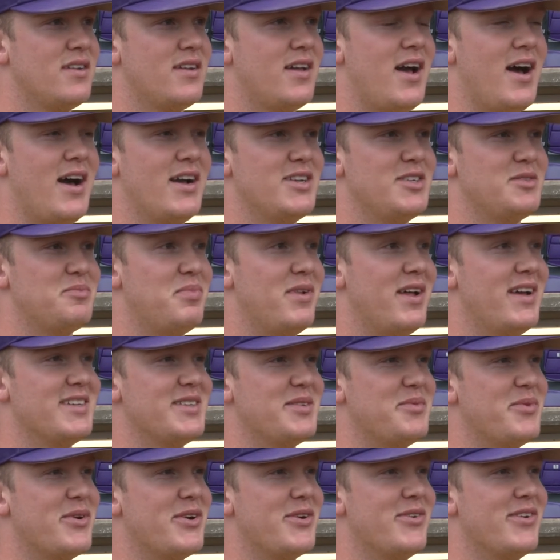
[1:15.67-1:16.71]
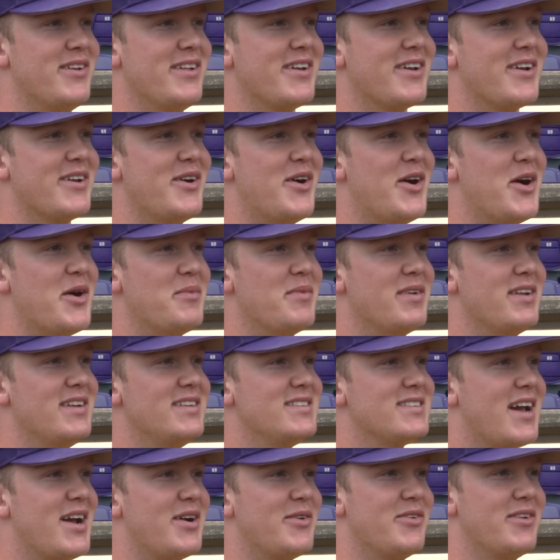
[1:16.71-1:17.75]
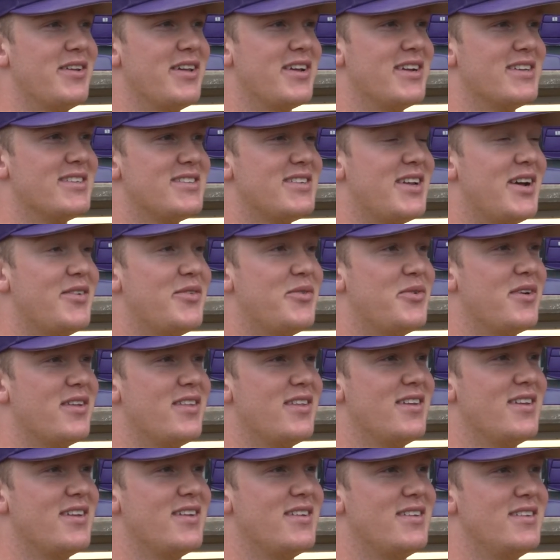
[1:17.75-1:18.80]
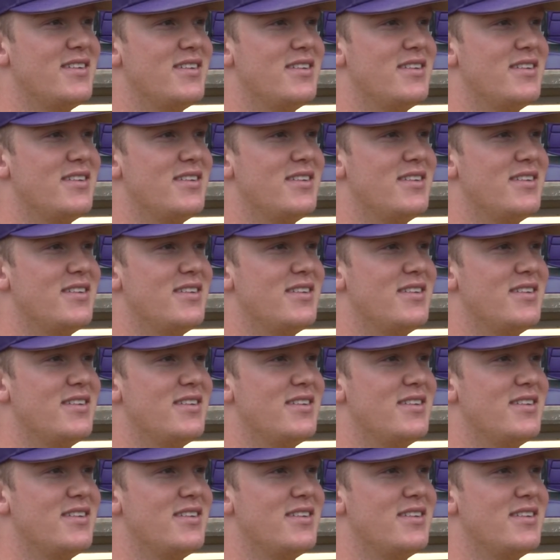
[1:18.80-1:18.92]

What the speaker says: God just blessed him with a really good arm, and he's got really good stuff with it.